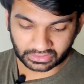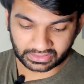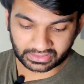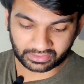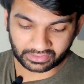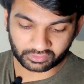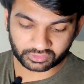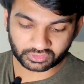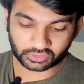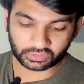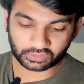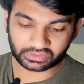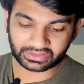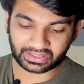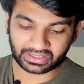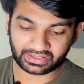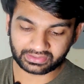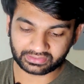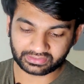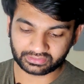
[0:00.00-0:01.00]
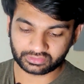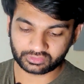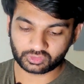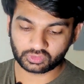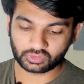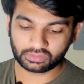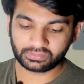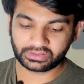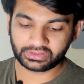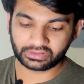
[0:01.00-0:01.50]
And I was told that uh,
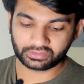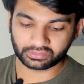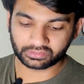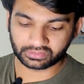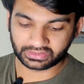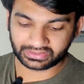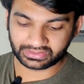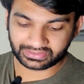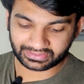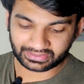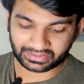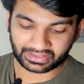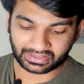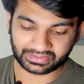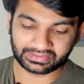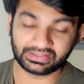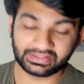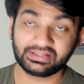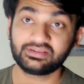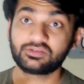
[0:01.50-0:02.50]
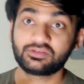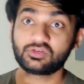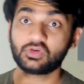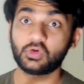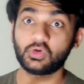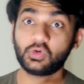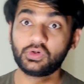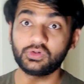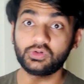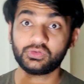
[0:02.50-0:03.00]
zoom into it and then
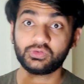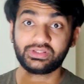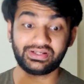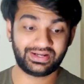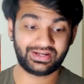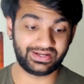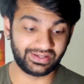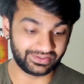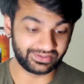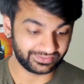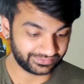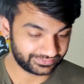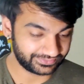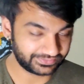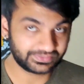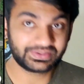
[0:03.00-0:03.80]
scroll to the right.